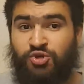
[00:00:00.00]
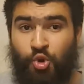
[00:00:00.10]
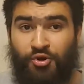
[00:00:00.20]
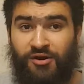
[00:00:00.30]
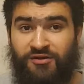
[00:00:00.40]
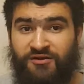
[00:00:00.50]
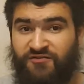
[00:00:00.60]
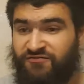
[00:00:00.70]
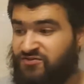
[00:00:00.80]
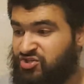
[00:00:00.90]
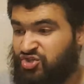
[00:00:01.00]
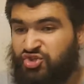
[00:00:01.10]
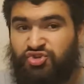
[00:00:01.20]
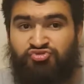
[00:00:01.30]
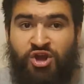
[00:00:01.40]
gauntlet of
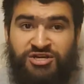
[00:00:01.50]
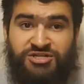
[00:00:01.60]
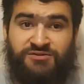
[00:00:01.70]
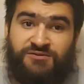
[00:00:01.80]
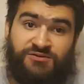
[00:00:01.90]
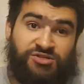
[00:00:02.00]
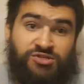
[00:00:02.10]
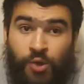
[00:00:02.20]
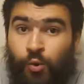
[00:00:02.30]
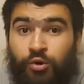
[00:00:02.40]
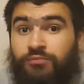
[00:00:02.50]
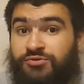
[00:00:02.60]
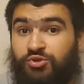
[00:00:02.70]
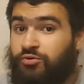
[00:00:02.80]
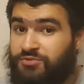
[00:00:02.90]
destruction and soul
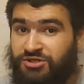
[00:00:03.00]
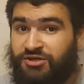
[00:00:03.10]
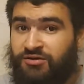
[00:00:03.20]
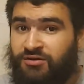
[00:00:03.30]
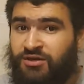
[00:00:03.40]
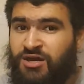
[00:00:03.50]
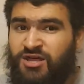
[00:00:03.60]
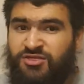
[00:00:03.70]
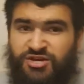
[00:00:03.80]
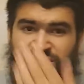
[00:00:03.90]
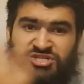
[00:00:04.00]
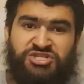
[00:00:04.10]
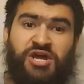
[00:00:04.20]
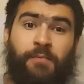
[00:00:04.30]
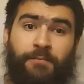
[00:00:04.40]
absorption than a
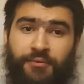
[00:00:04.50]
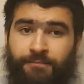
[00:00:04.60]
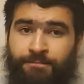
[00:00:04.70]
stump.